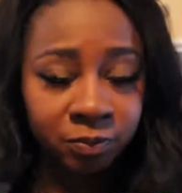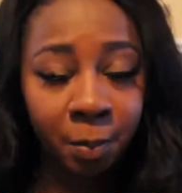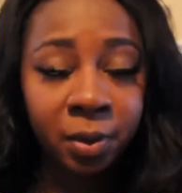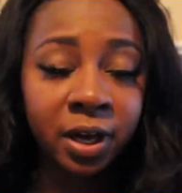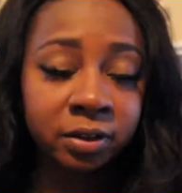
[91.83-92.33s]

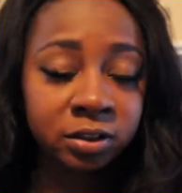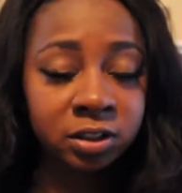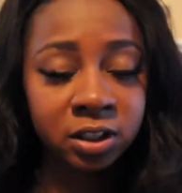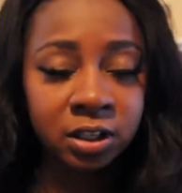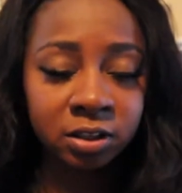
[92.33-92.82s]
brown
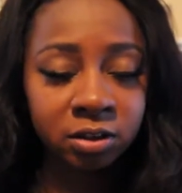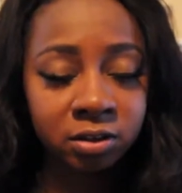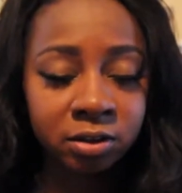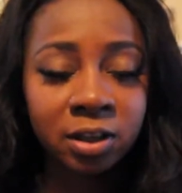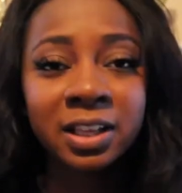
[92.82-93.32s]
skinned
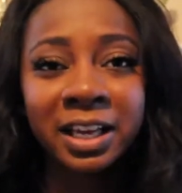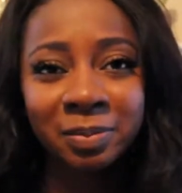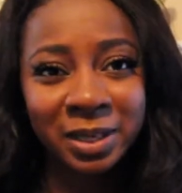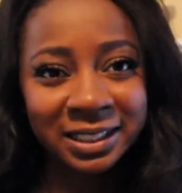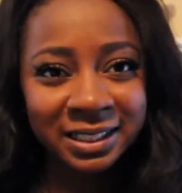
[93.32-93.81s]
girl like
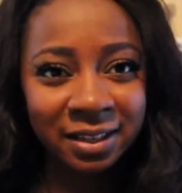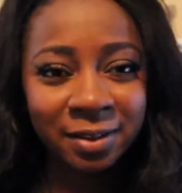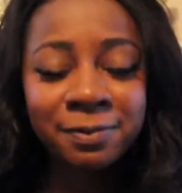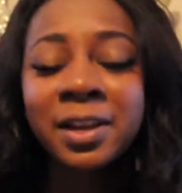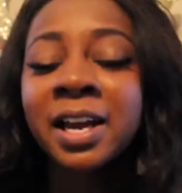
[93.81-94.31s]

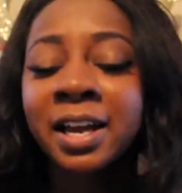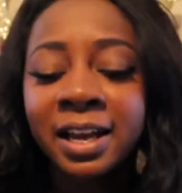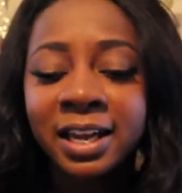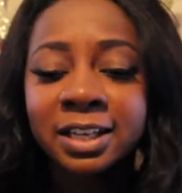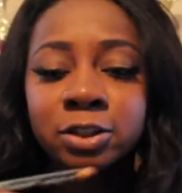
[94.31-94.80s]
myself
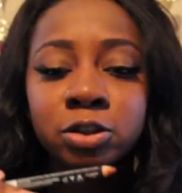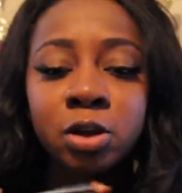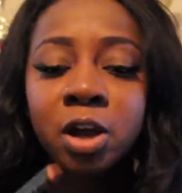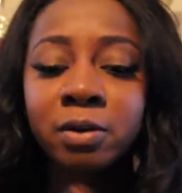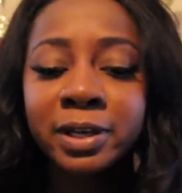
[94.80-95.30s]
is to
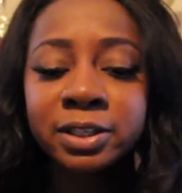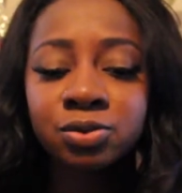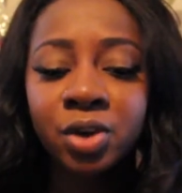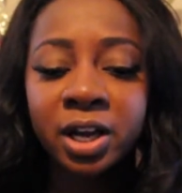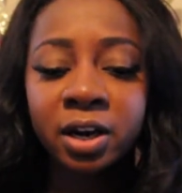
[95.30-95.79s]
always
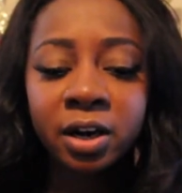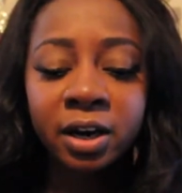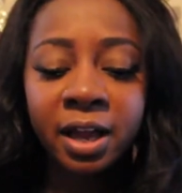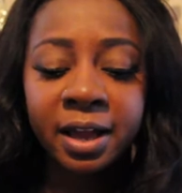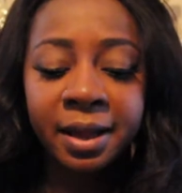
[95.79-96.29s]
wear